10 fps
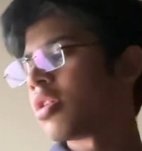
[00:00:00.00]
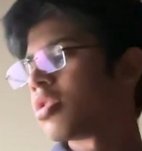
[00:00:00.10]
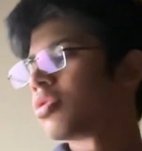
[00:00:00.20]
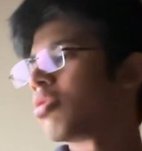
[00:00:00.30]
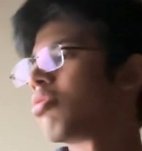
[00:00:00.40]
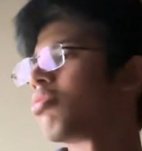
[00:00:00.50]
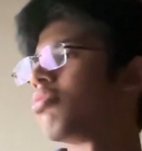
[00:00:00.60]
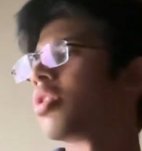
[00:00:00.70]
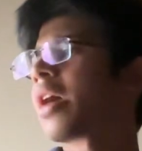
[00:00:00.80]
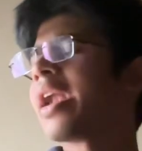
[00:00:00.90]
So
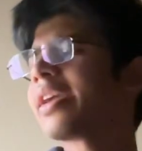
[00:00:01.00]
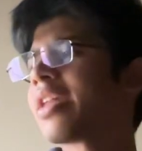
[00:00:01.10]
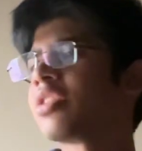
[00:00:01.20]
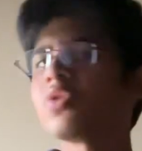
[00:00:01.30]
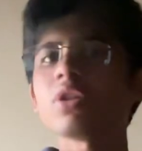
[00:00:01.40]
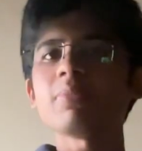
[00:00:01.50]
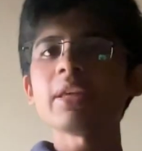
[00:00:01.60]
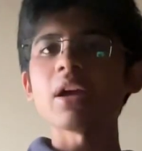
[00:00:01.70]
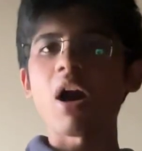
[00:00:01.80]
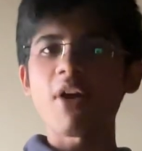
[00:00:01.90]
the kinetic energy will
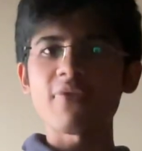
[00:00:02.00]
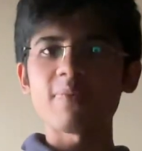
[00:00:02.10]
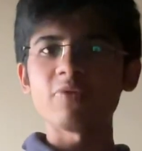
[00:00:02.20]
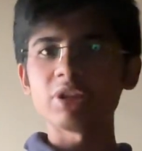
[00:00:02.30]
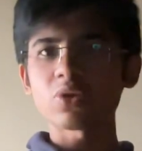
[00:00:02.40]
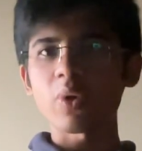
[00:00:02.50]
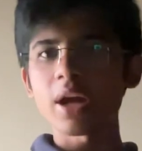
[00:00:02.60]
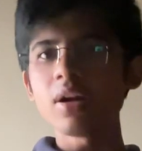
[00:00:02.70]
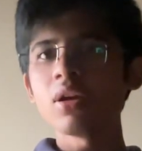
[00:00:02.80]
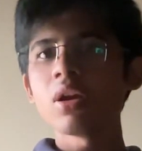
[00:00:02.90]
be half mv squared